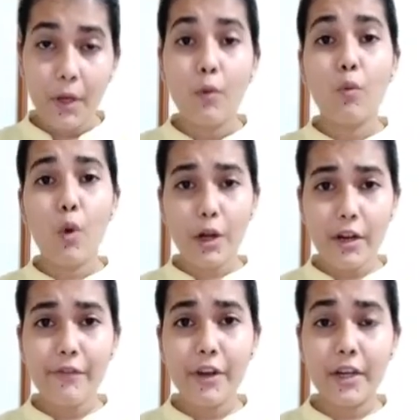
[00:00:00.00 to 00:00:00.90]

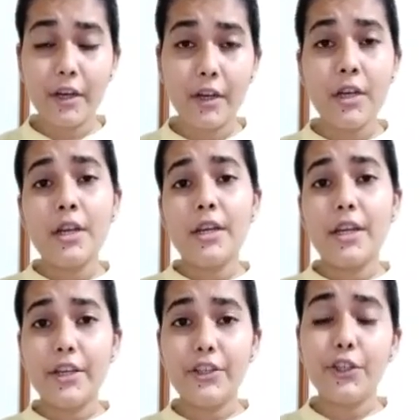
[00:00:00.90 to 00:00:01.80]
Water filter
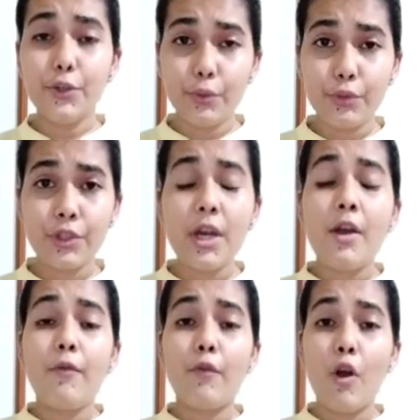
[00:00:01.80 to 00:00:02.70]
is used
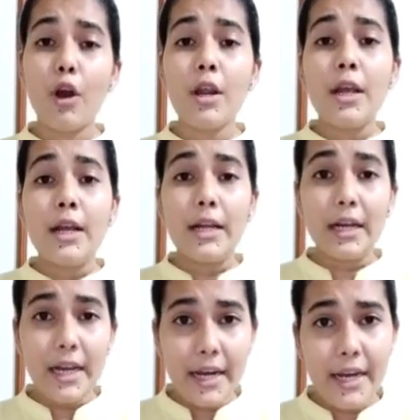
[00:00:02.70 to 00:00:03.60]
for
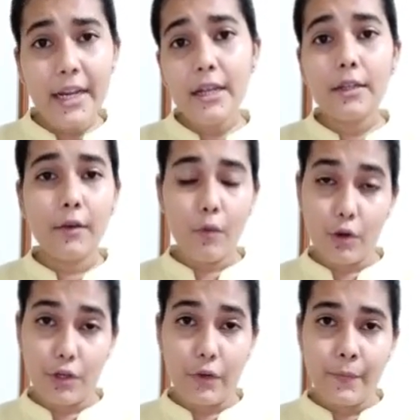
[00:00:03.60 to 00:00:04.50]
cleaning the
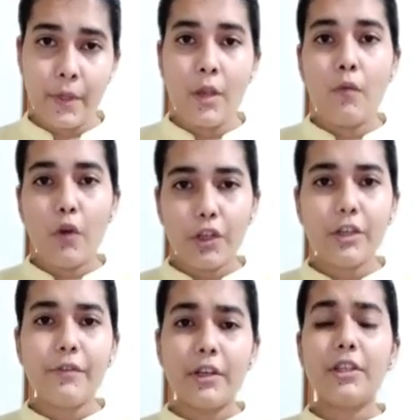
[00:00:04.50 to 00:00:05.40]
water. Water
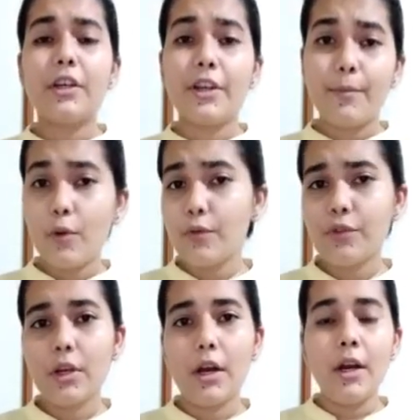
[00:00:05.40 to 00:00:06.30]
filter
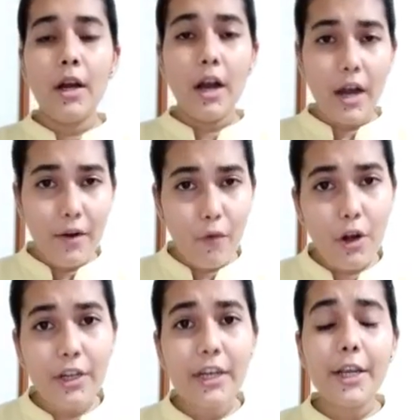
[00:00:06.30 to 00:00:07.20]
removes the
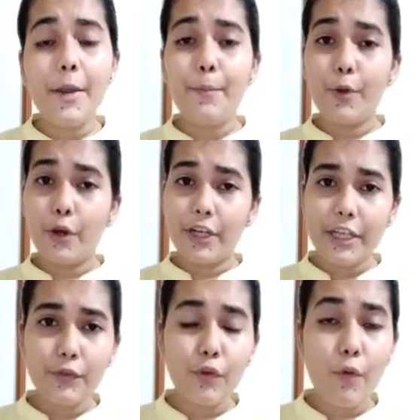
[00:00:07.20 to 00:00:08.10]
unwanted
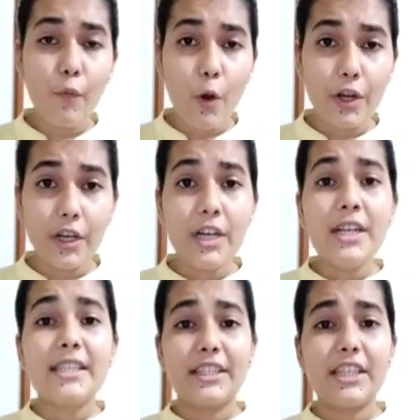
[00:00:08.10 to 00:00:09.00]
impurities from water
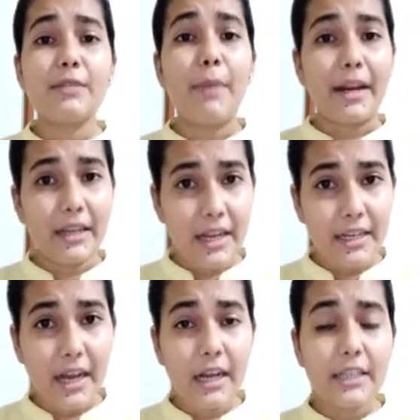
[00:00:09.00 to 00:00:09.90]
such as
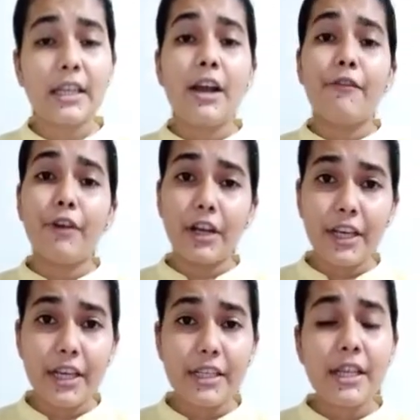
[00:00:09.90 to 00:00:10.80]
bacteria,
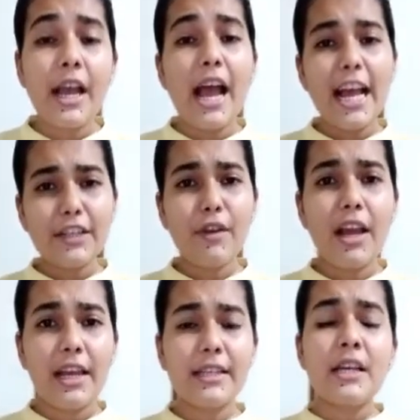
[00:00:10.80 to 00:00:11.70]
fungi, as
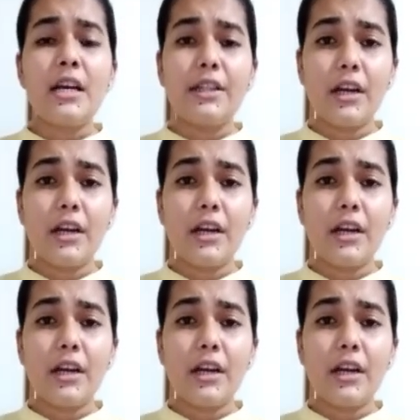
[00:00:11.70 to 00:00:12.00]
well as the